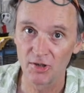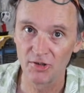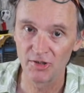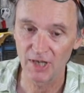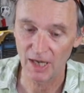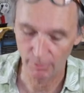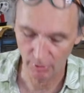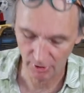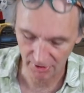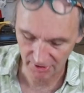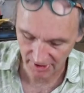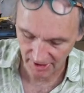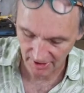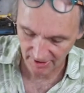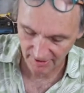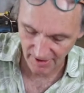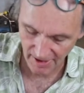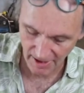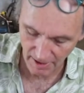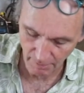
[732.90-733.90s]
double stick
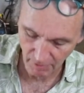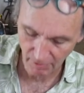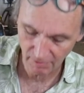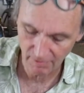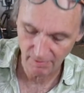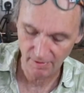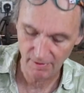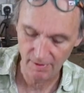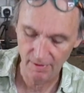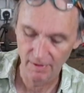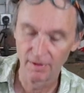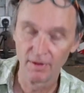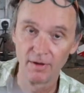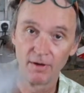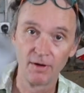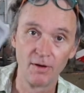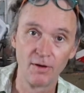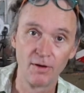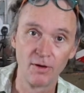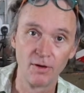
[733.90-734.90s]
tape,
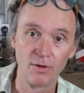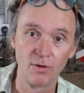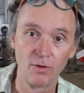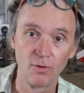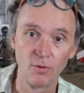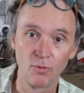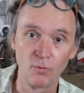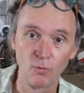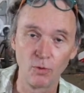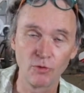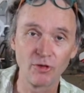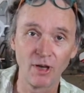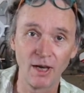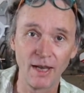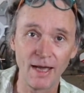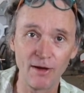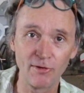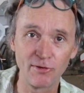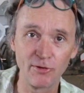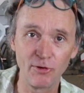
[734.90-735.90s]
which
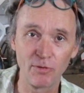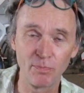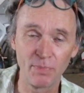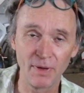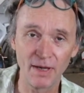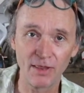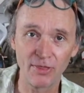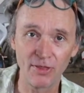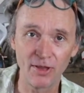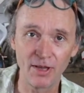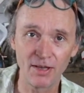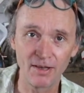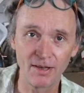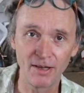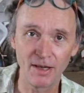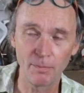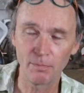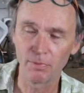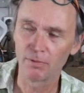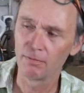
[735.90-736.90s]
allows you to pick things
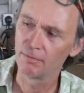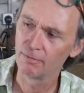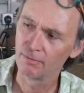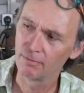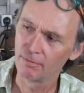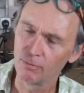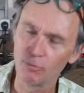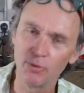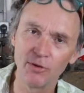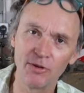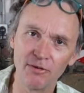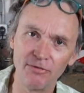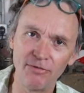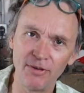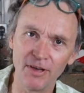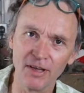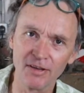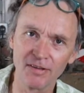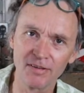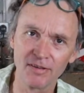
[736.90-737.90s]
up with your
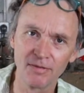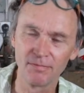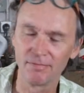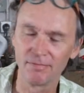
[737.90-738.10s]
fist.